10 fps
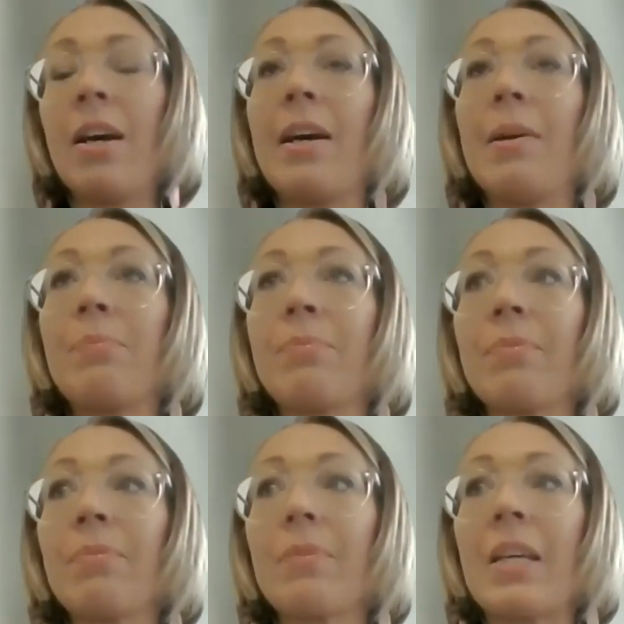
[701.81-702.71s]
And
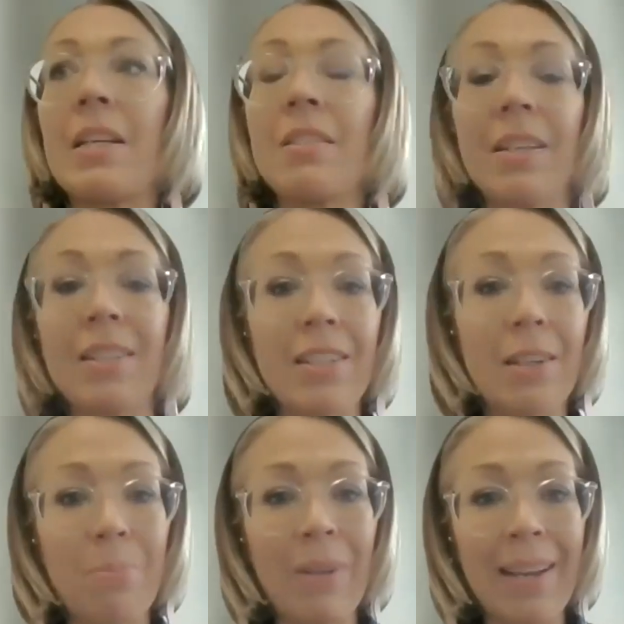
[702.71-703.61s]
I started
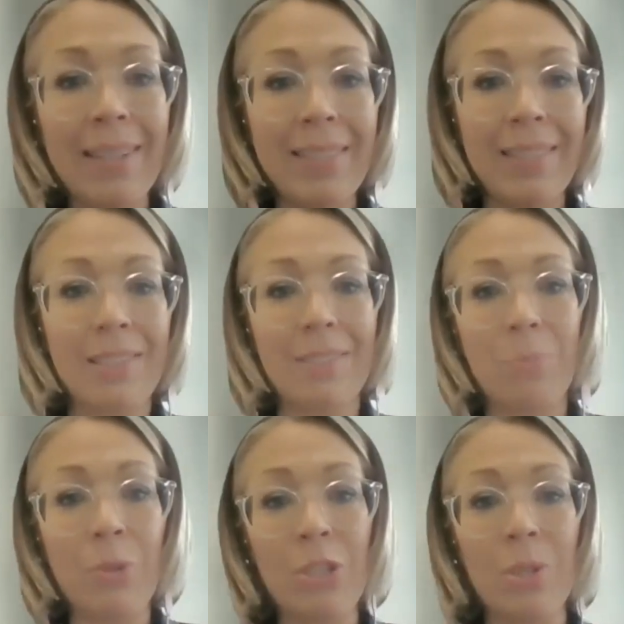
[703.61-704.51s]
applying this
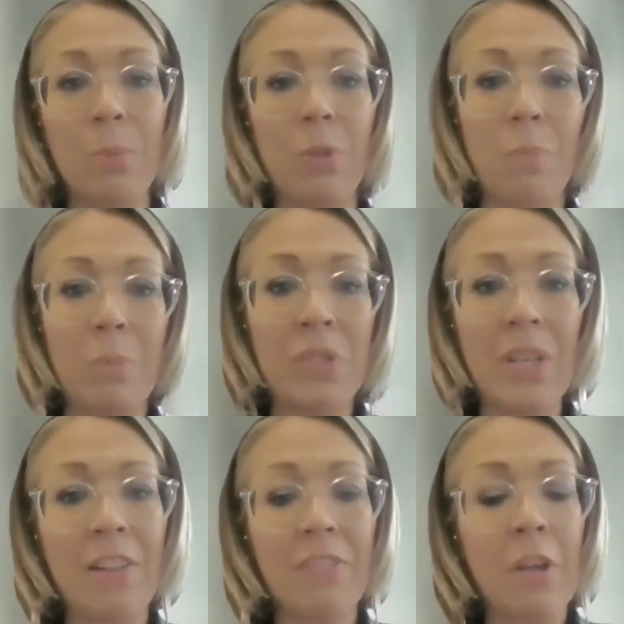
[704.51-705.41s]
principle on
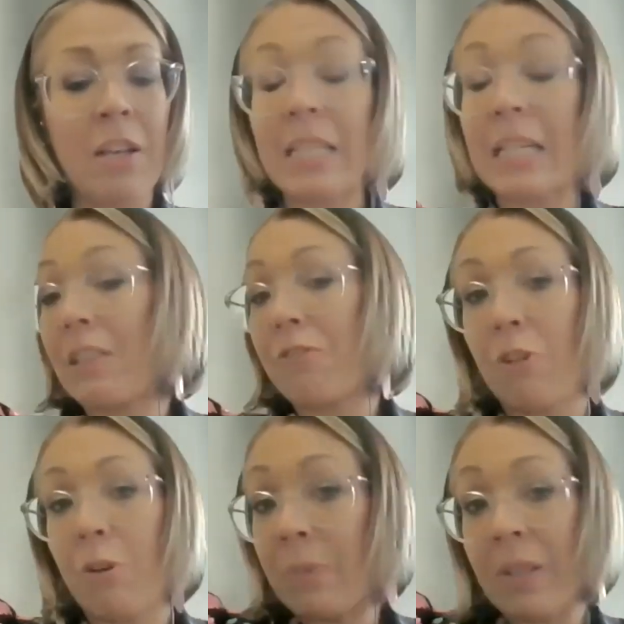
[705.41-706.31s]
myself, starting
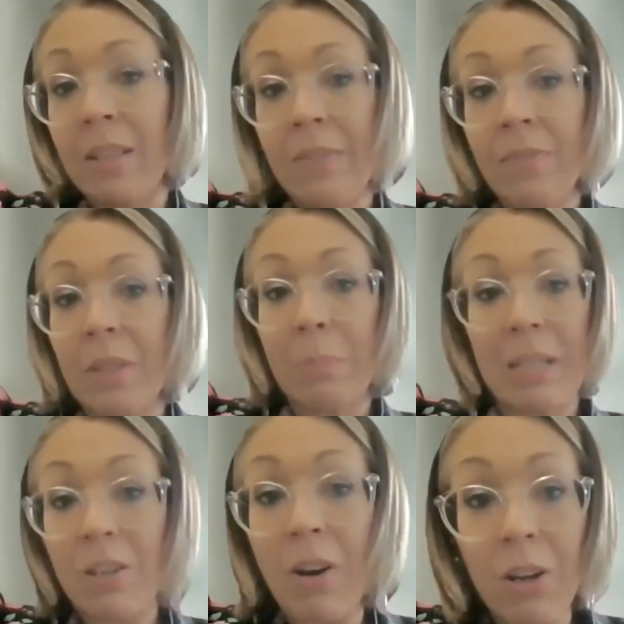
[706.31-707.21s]
from the
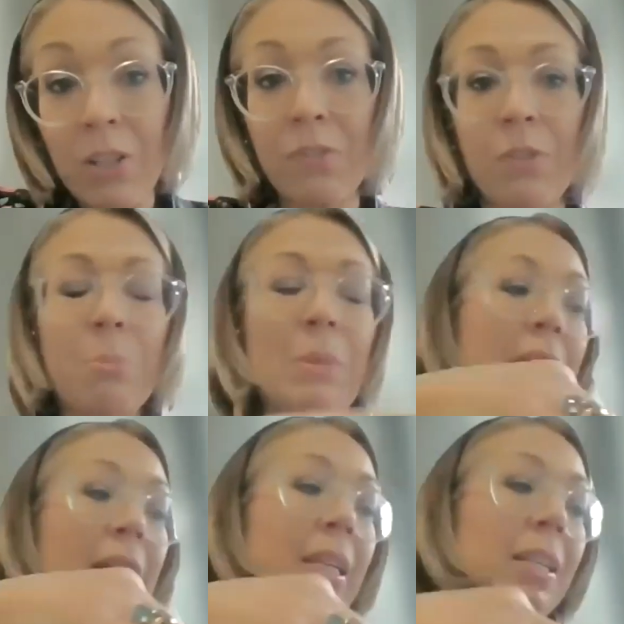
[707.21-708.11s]
best colors for
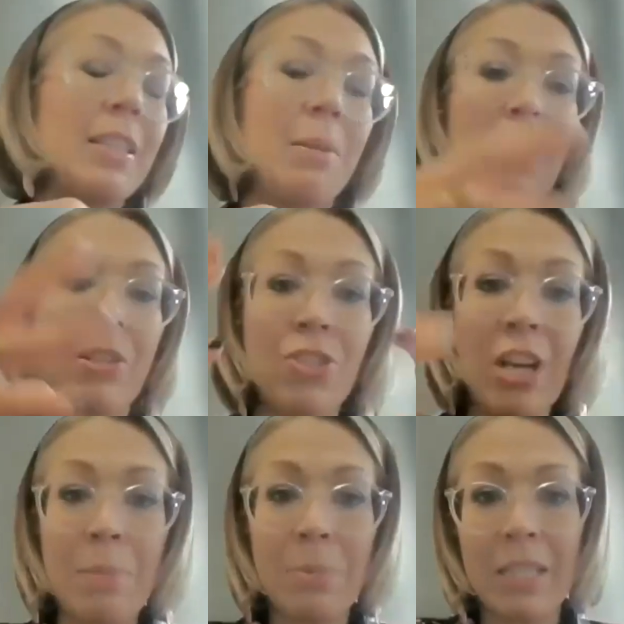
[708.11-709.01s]
me, the best
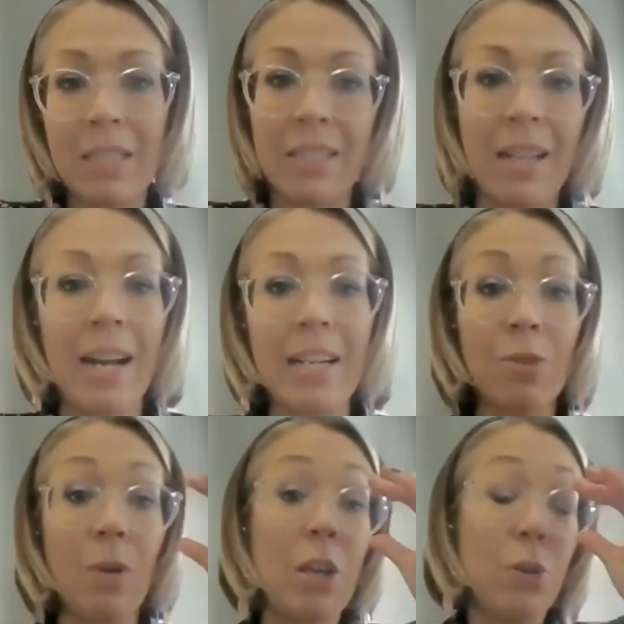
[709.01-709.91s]
shapes and styles.
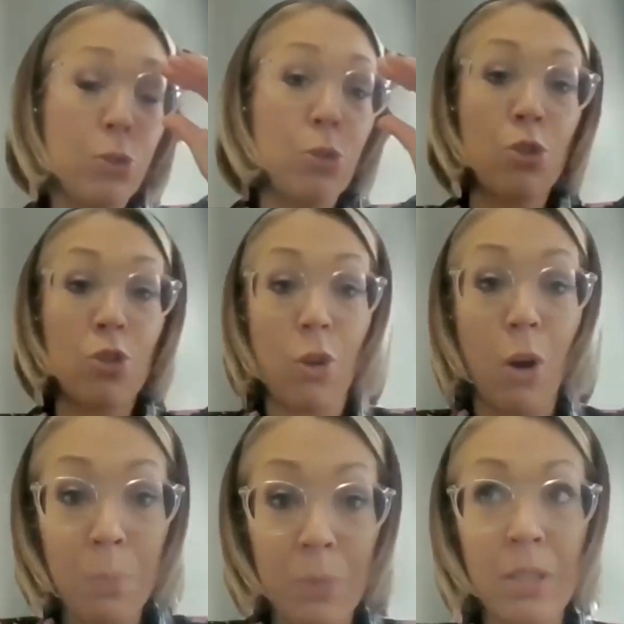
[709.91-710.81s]
So I also
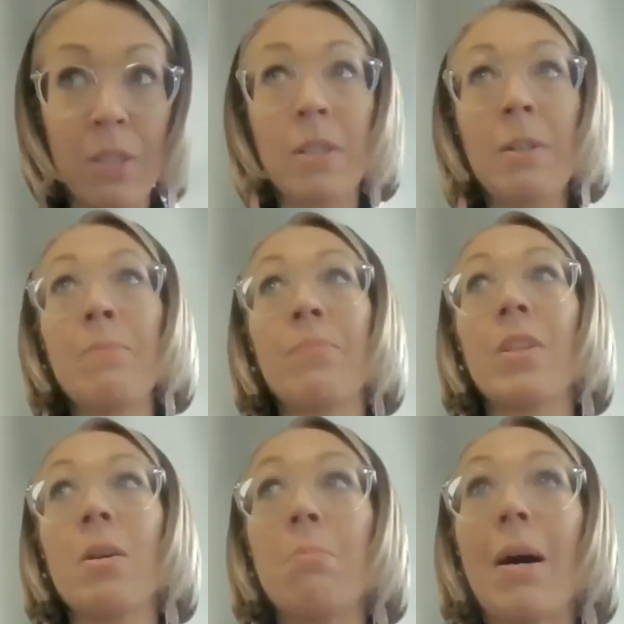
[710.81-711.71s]
stopped
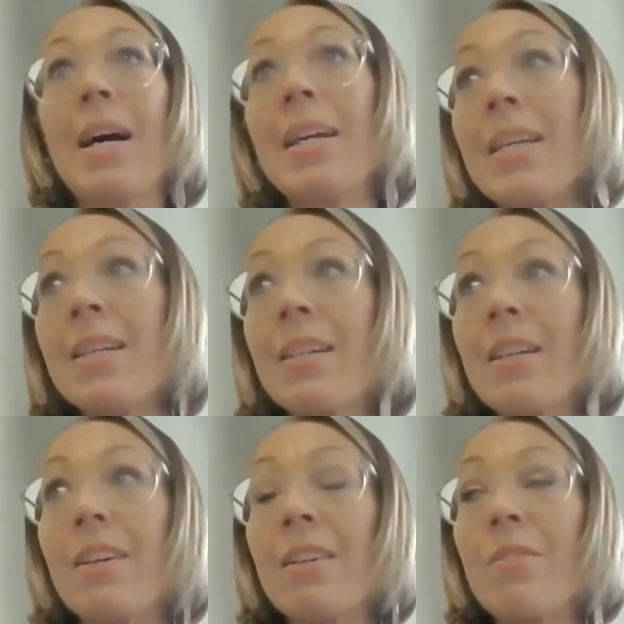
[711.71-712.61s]
buying
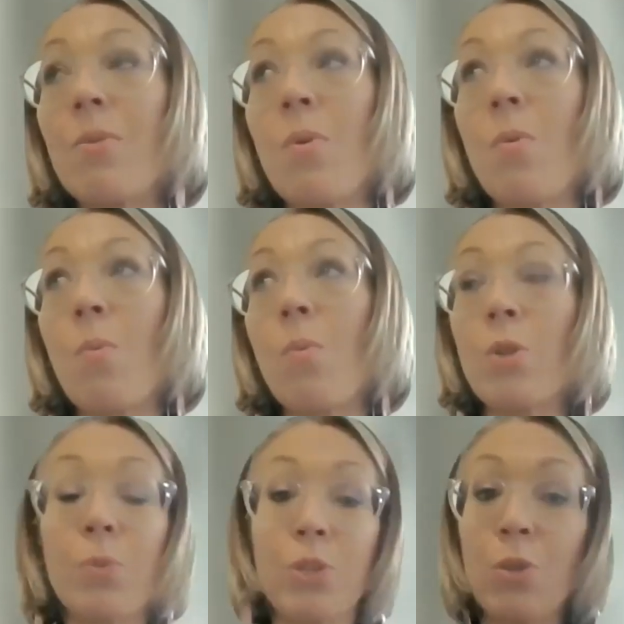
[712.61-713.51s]
what
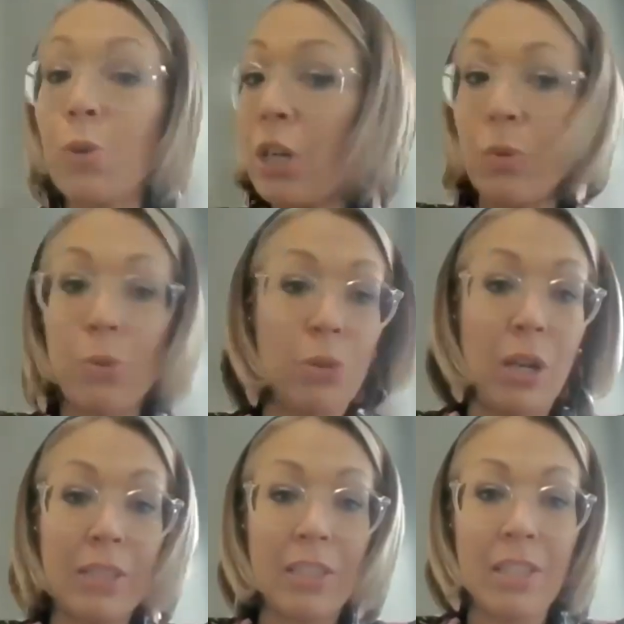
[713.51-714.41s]
was looking good on
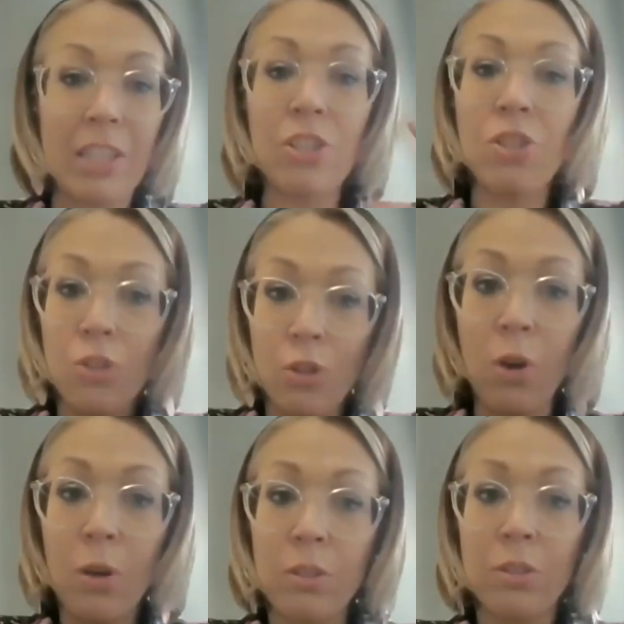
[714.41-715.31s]
others. I
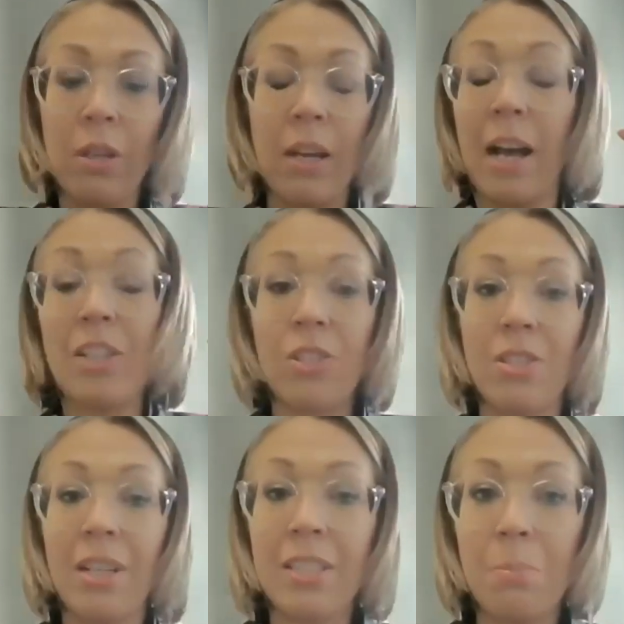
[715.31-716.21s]
just
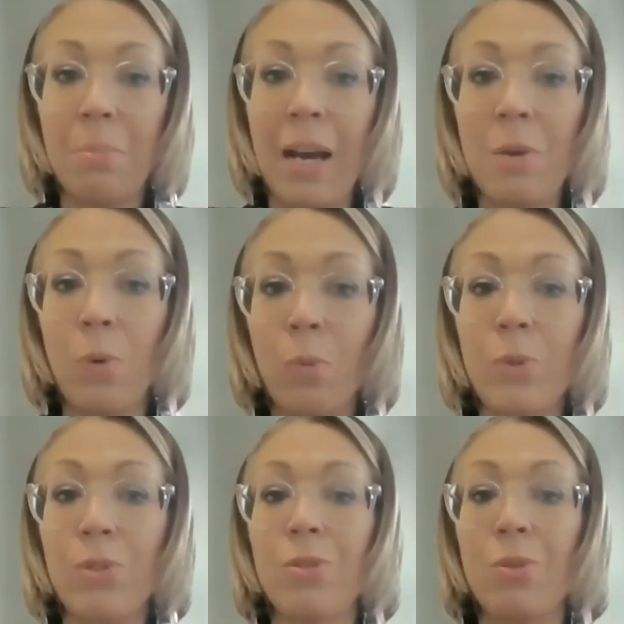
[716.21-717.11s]
started buying what
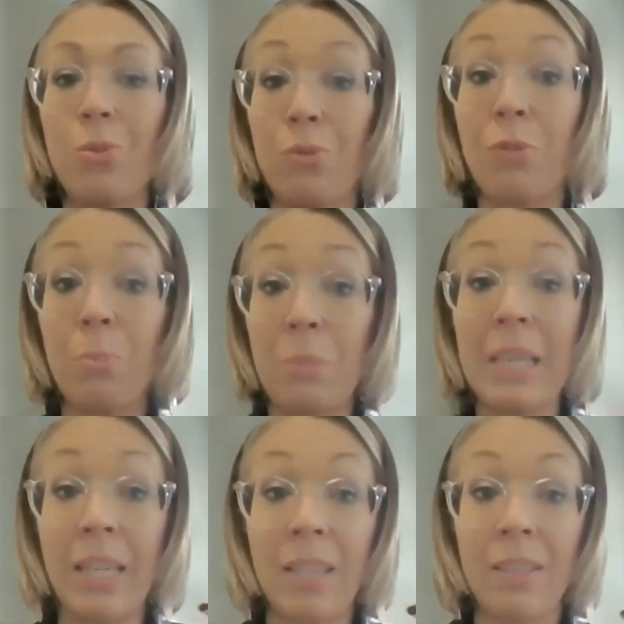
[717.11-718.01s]
was good for me.